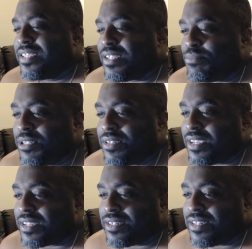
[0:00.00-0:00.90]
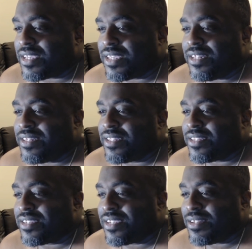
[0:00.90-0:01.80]
So I'll be dick eating
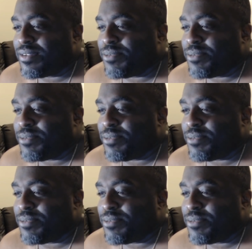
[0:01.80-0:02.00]
and shit.